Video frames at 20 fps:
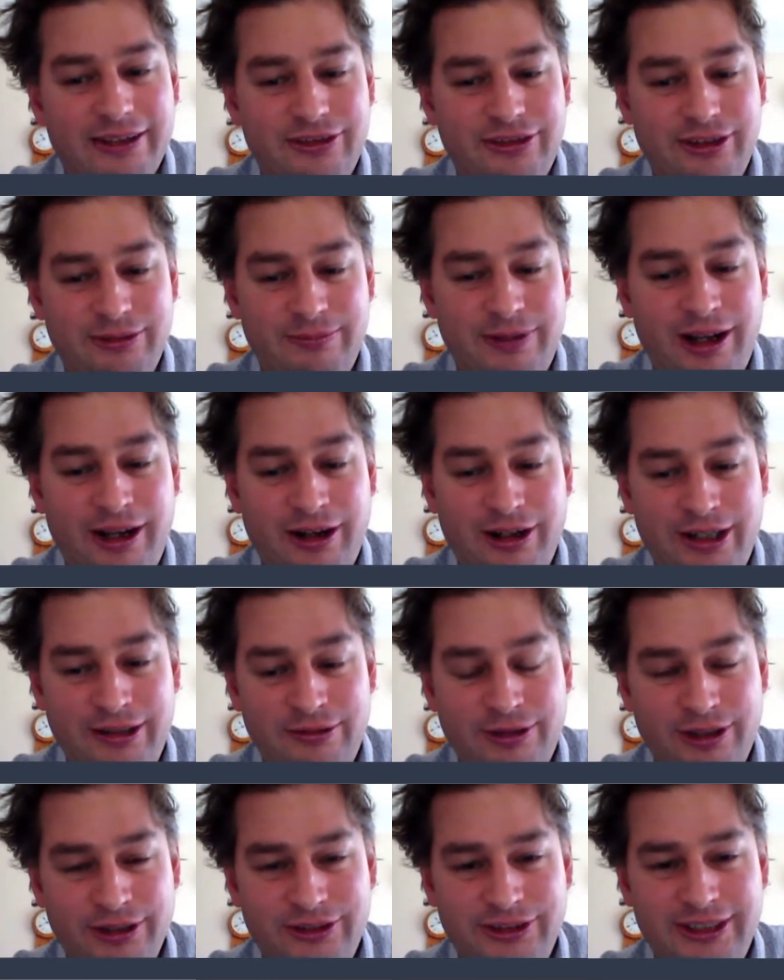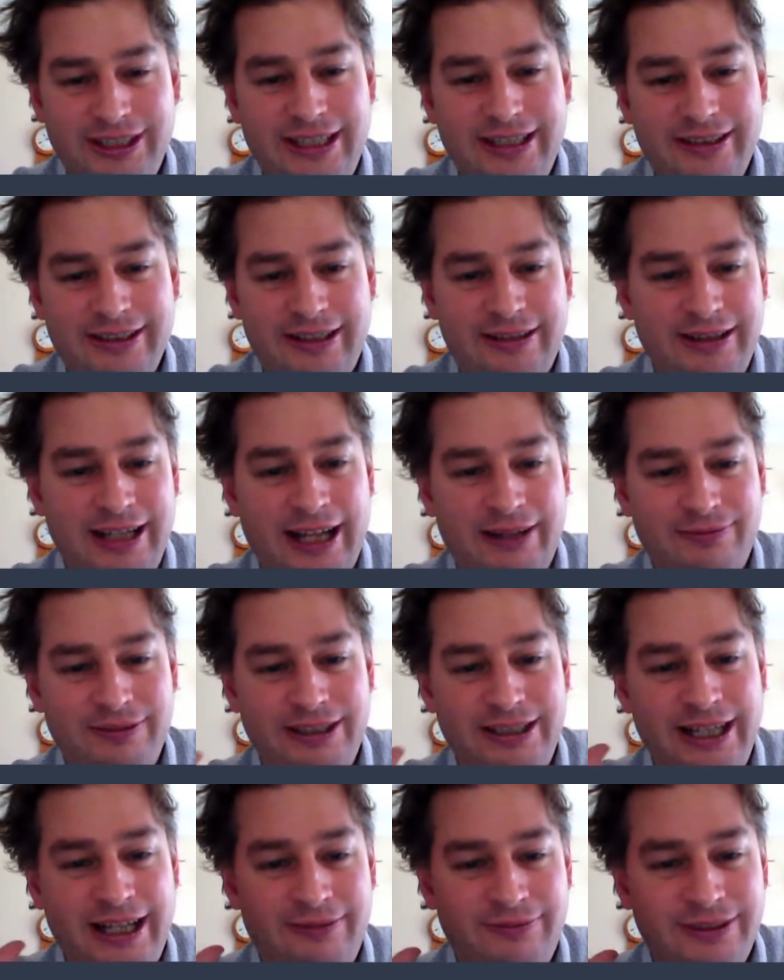Tamara Rossi is a
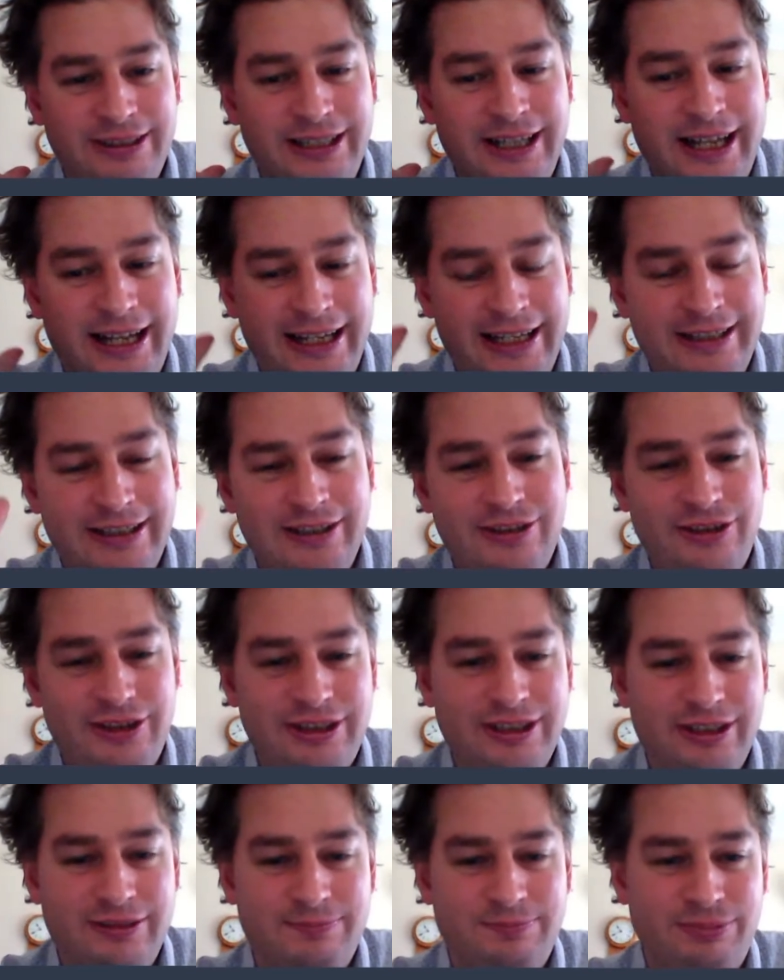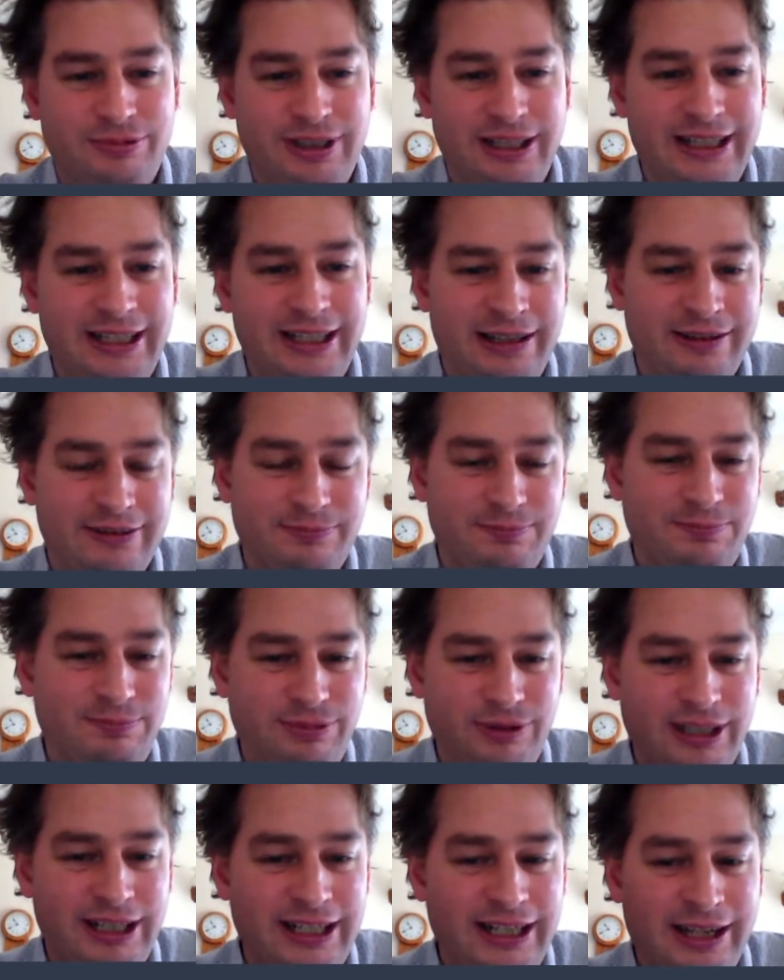lovely, lovely lady. She's a brilliant,
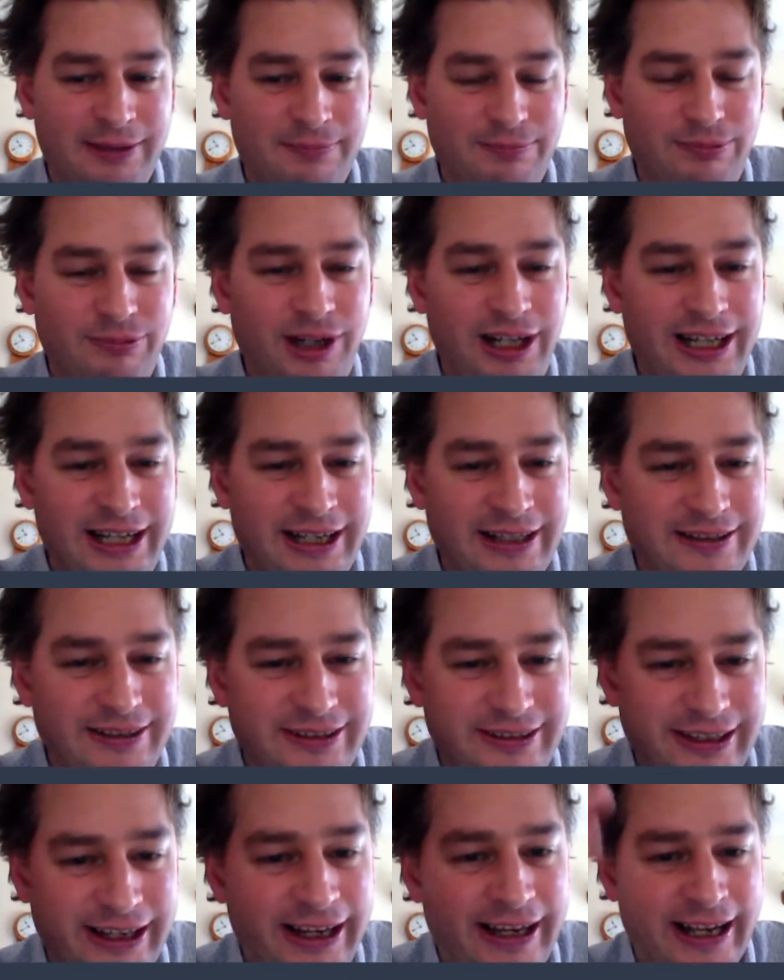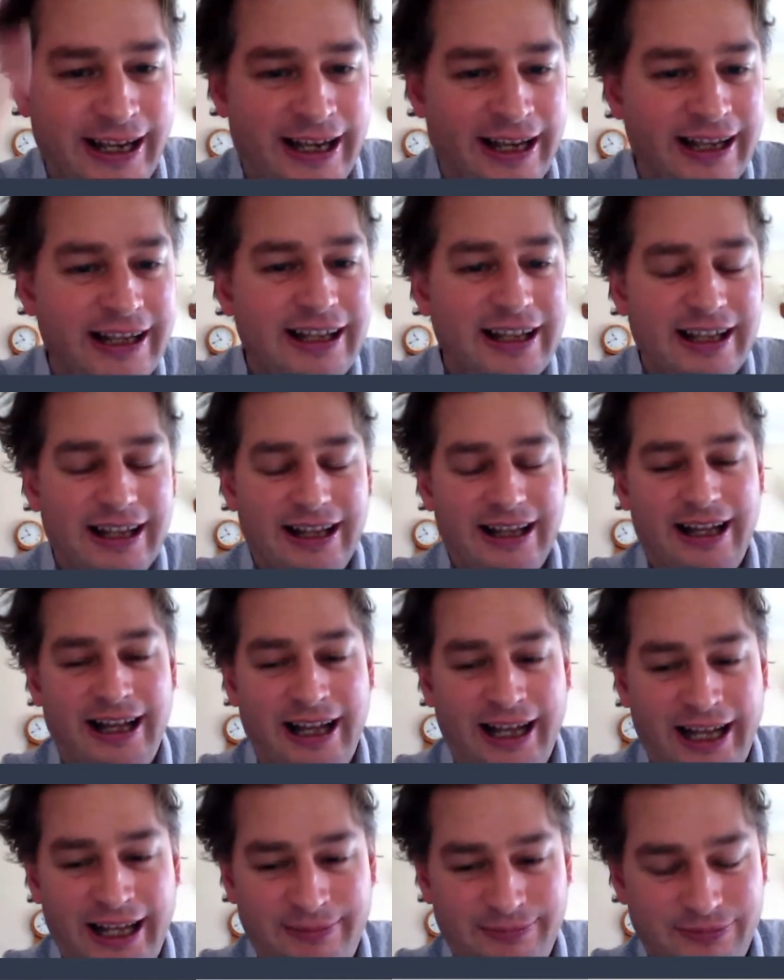brilliant, brilliant singer.
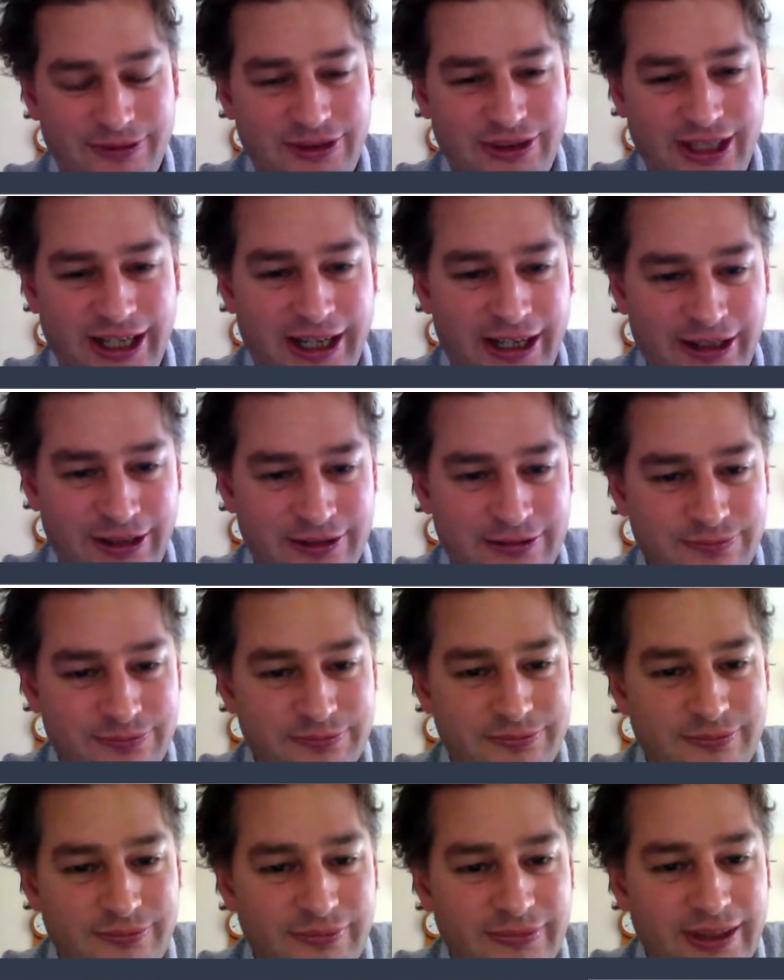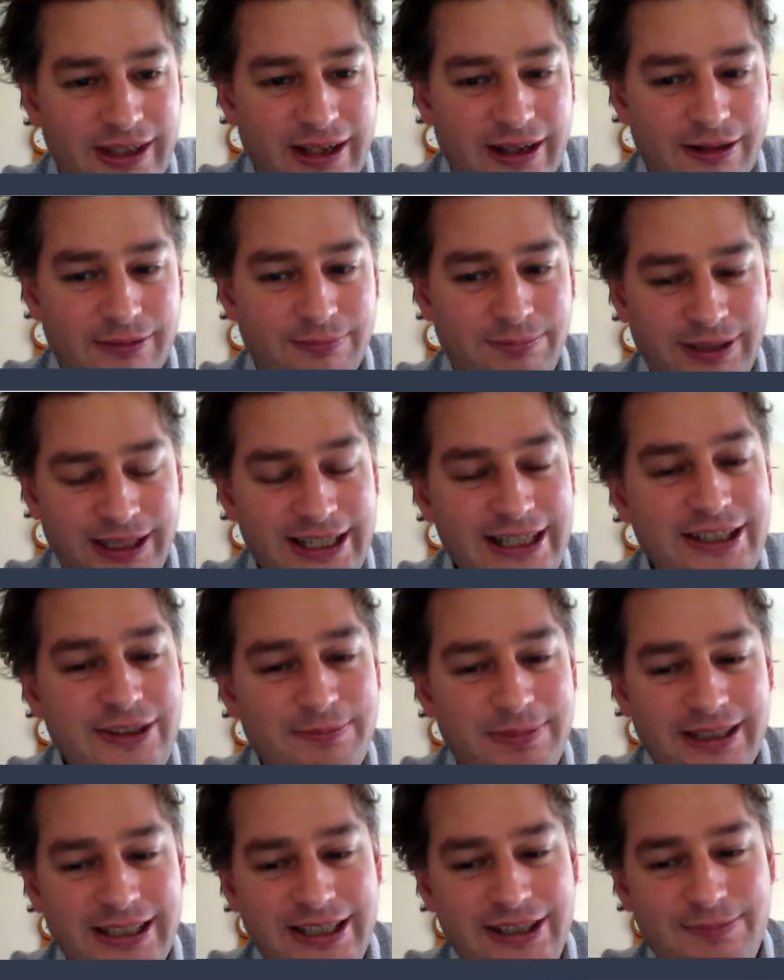Um, so
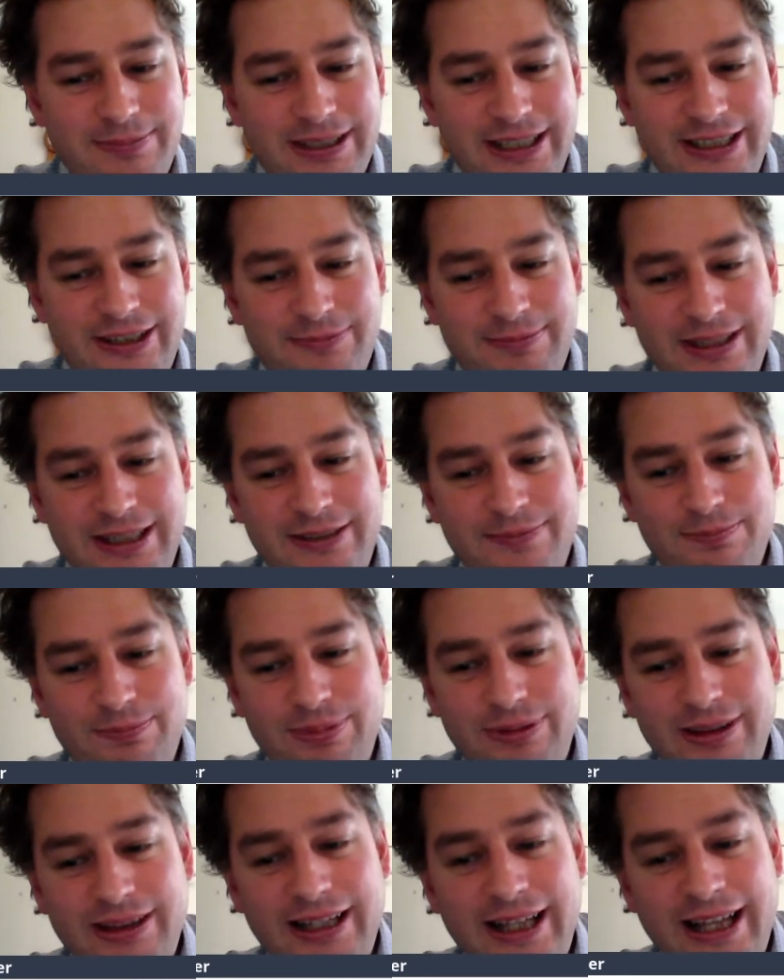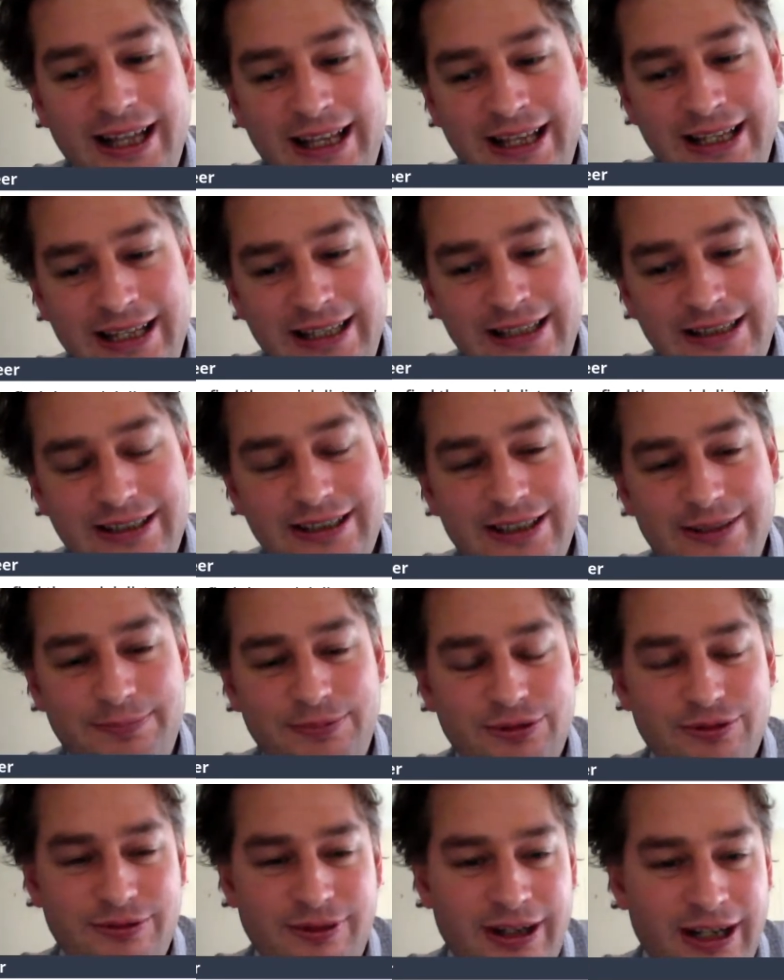please, please, please, please, please
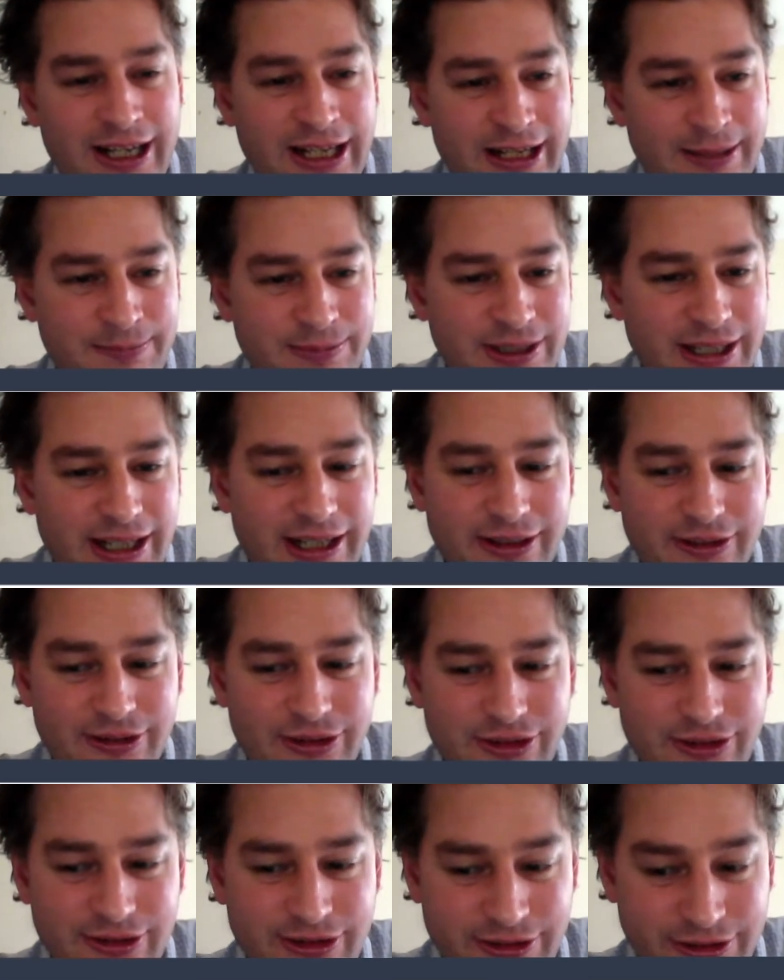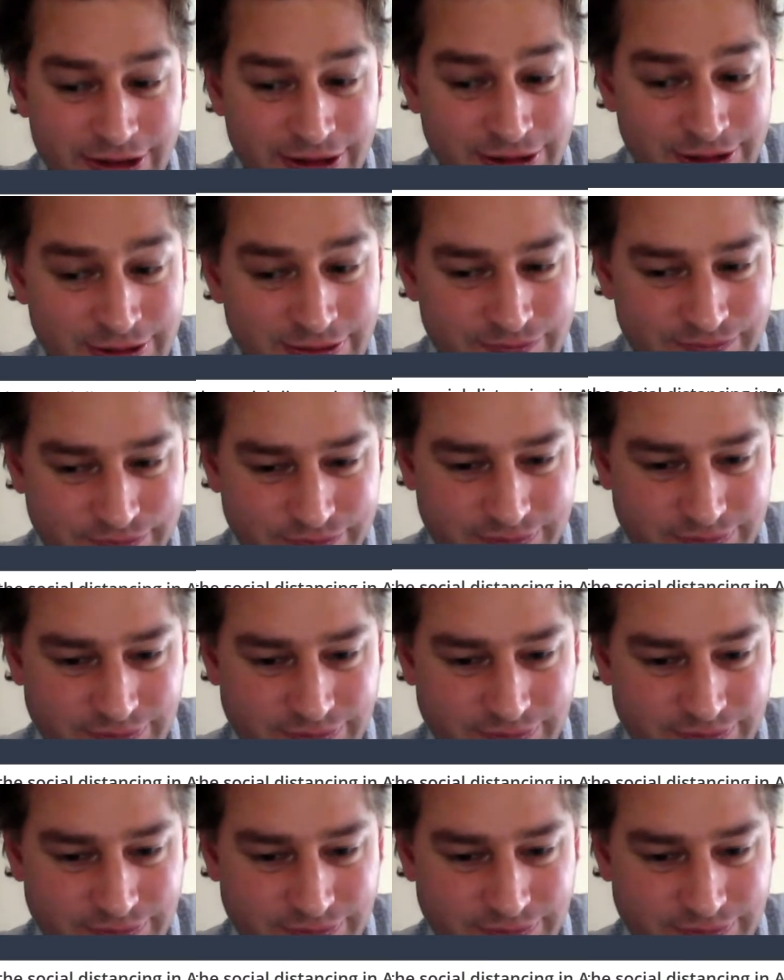subscribe to